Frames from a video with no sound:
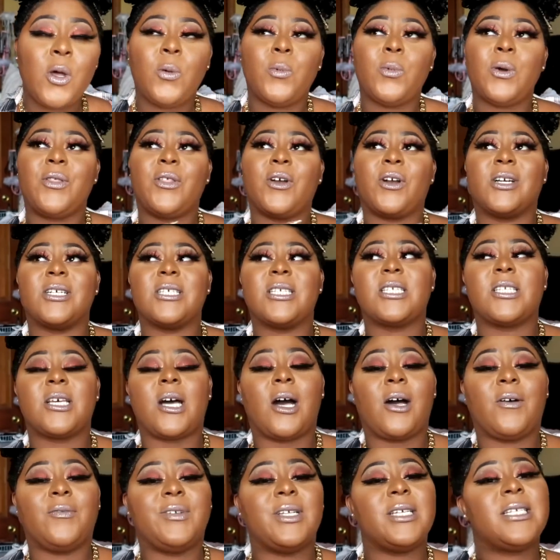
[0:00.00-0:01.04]
with our
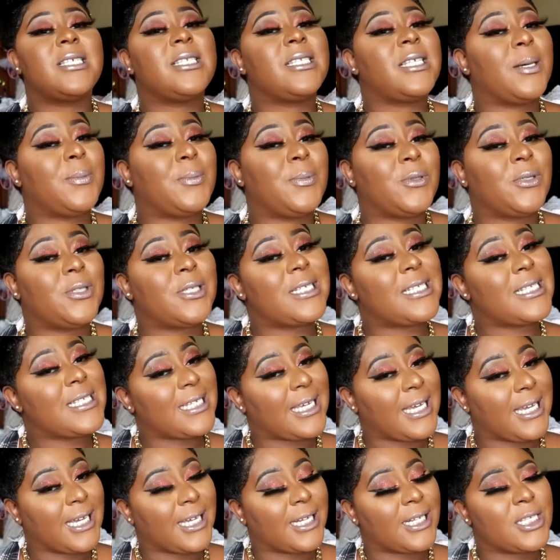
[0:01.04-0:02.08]
soft, supple
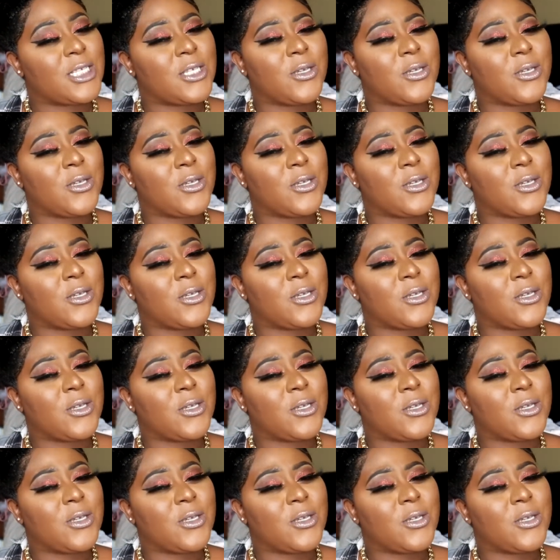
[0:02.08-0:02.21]
skin.